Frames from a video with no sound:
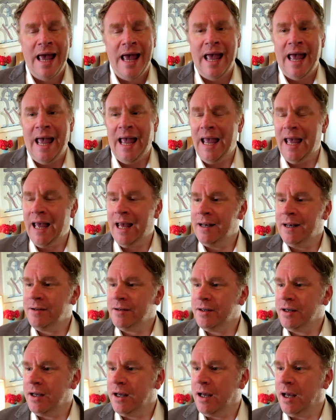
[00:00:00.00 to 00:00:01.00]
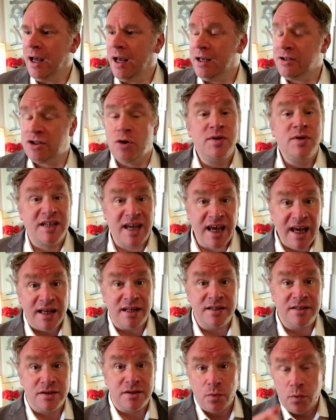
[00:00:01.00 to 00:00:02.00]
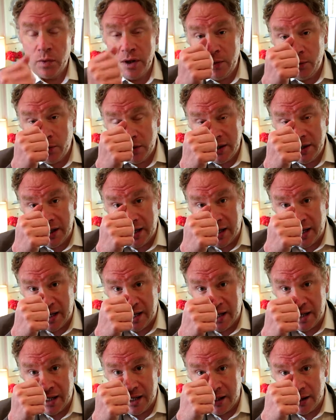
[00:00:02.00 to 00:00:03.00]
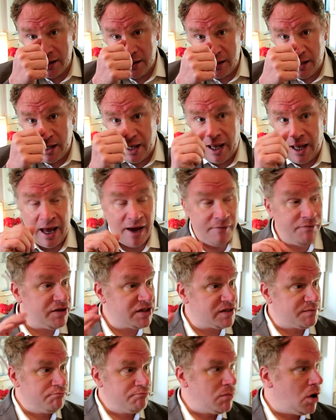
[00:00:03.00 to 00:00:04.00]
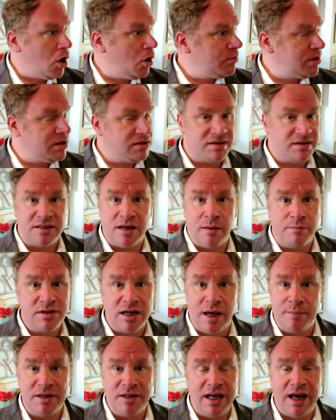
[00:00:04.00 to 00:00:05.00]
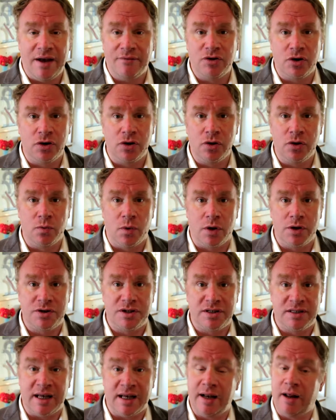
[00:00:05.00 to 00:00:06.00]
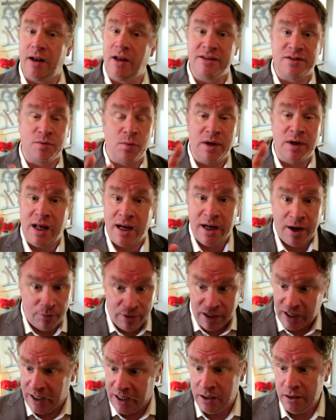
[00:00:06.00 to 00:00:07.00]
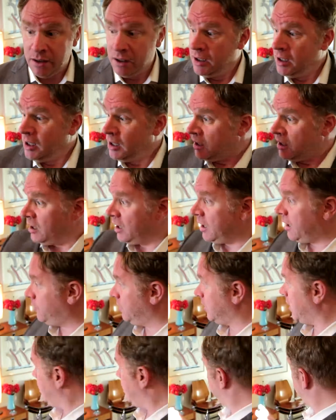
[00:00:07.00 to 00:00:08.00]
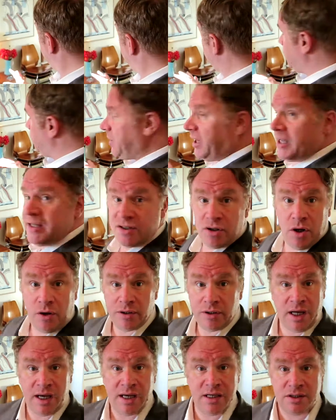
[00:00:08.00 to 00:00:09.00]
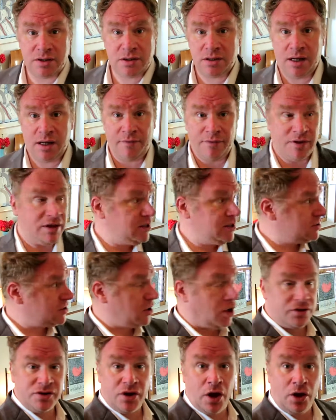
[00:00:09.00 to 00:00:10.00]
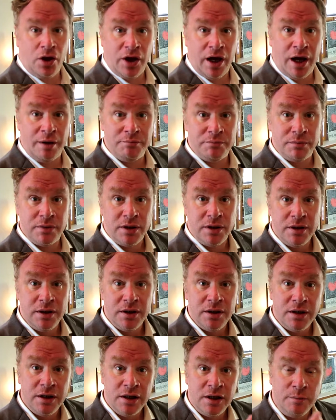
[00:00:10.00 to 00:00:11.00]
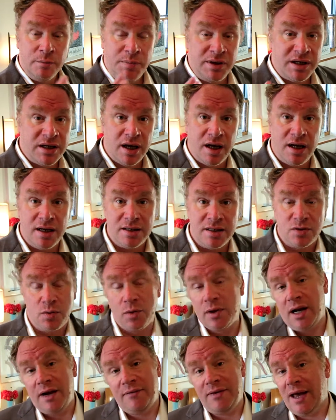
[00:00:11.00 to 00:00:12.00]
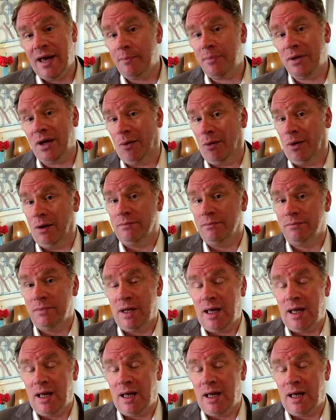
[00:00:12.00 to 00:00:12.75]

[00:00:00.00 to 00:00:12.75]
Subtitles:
And so as kids, we would have this moment sometime in the afternoon where she said, now listen, we got to get ready. We got to get the place all nice. Everything's all dolled up because we're going to have happy hour.